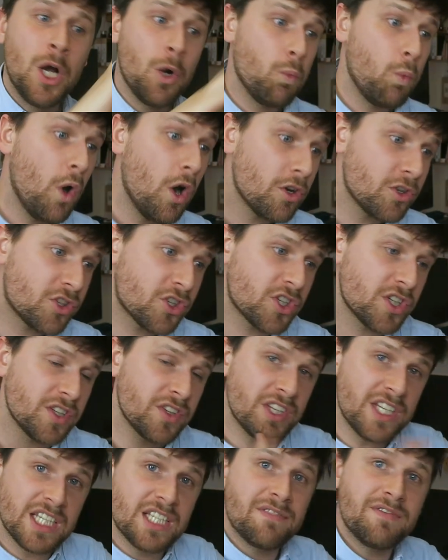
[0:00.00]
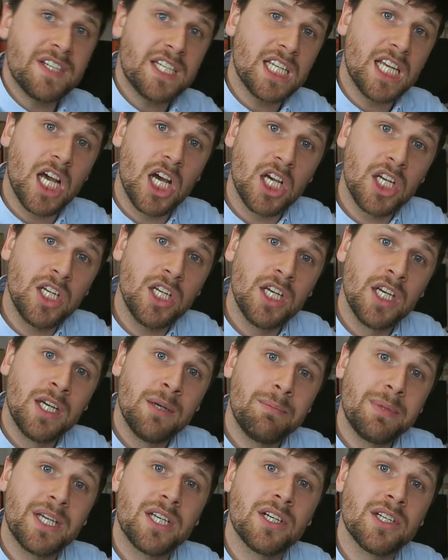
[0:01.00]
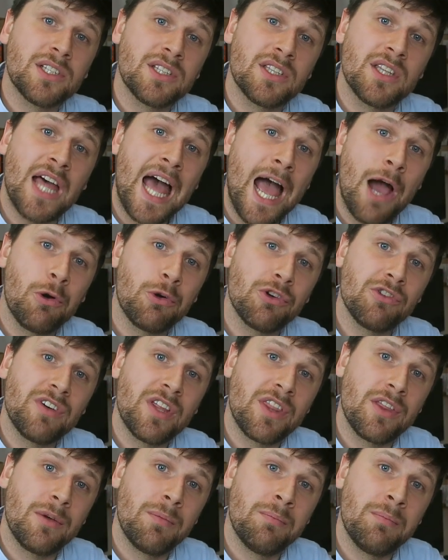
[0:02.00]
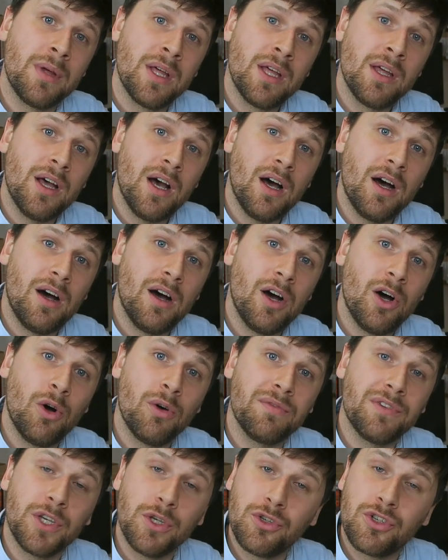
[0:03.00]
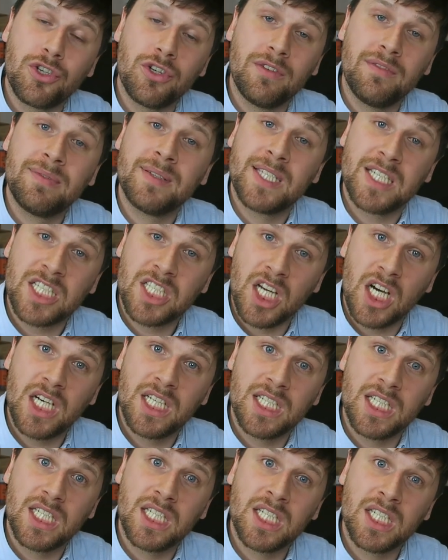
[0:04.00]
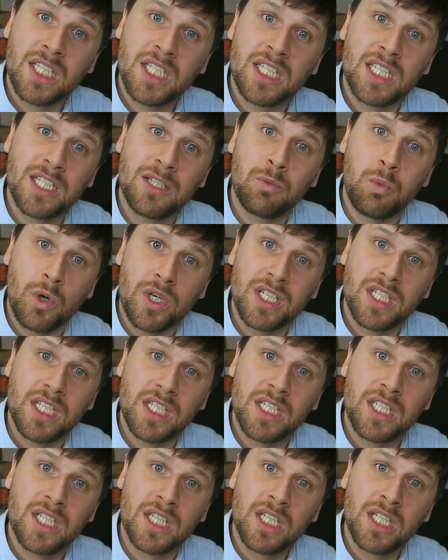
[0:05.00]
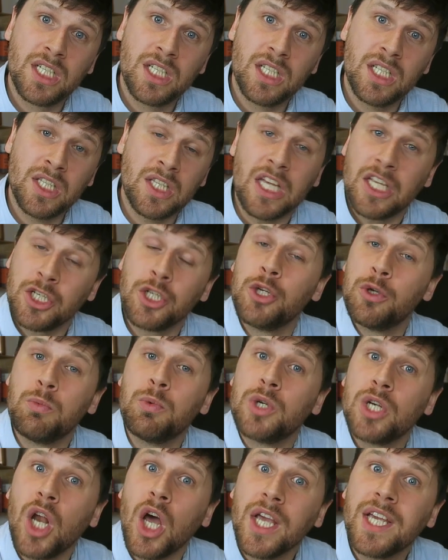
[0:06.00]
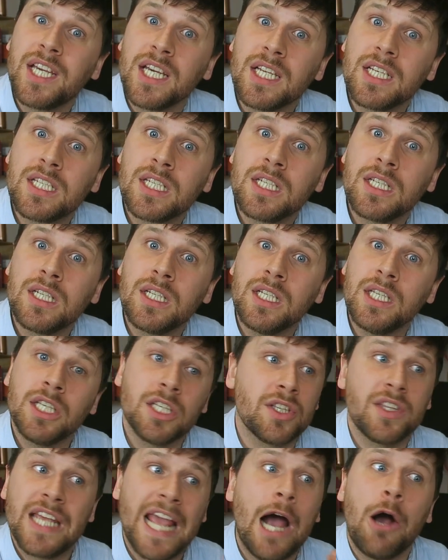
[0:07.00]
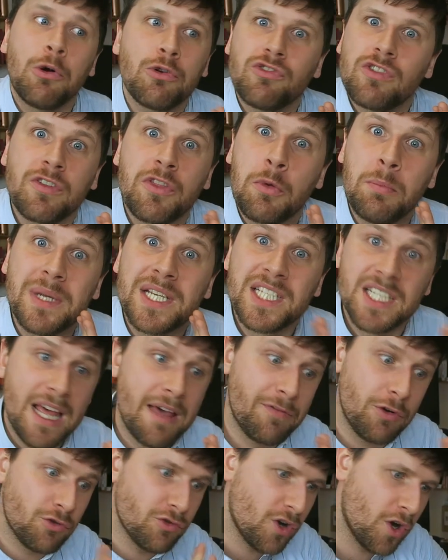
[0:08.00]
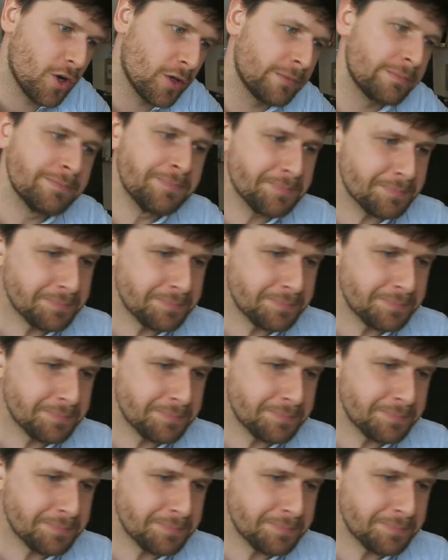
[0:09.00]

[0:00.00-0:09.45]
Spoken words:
Watch this video because the algorithm of YouTube decided that it wanted that you would like it, and the algorithm is never wrong.